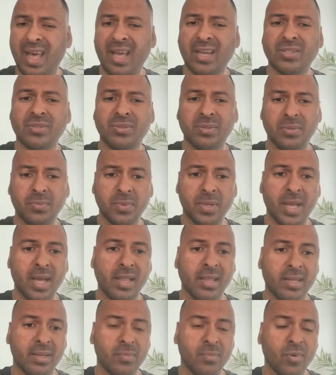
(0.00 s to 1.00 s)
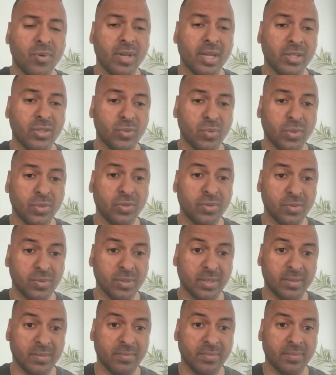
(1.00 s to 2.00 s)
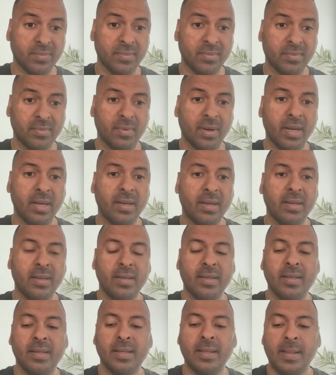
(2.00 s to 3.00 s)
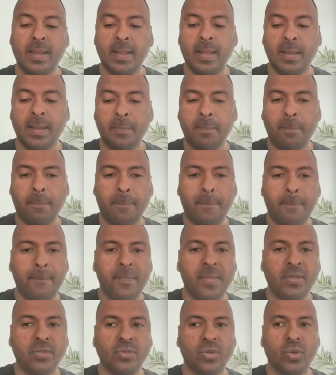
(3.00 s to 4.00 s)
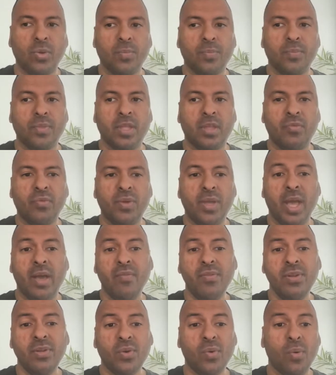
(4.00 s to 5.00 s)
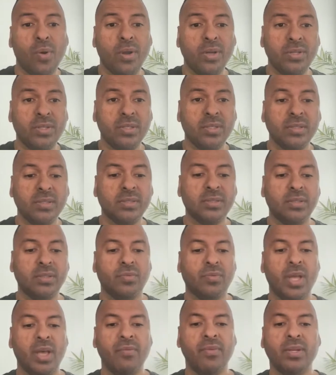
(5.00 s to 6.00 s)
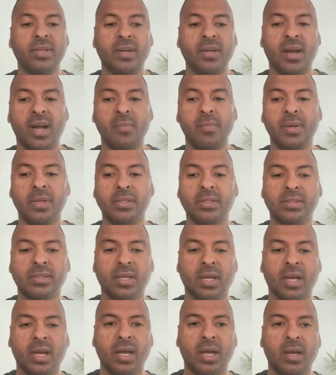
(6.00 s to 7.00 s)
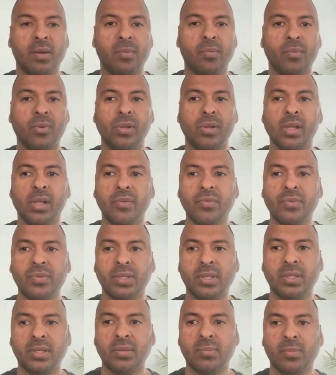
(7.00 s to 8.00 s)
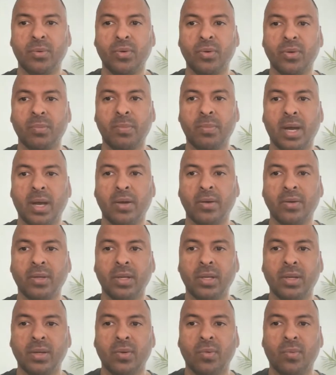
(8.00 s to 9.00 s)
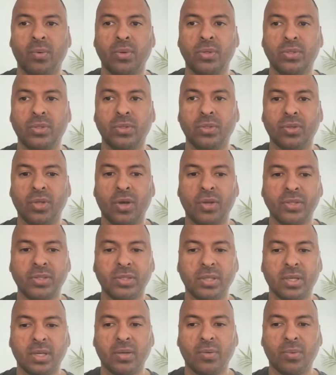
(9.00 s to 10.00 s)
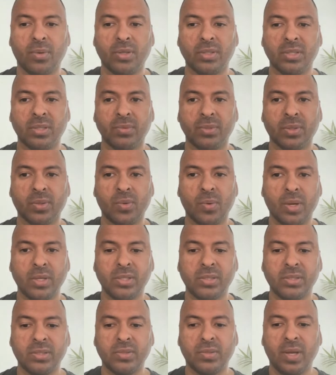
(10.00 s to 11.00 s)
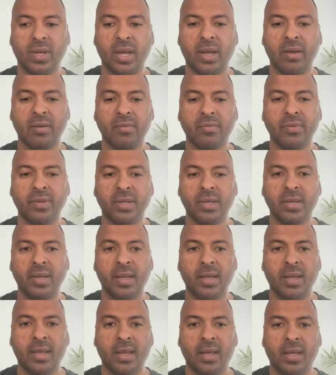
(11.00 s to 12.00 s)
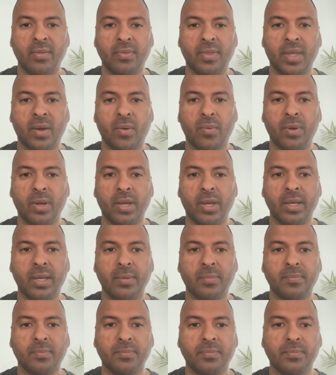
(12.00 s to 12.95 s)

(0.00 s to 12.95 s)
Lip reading: actually in reality more like 2 or 3, right? So if you have any questions, if you have any comments, would love to hear more about what your thoughts are, what are some of the questions you have. That way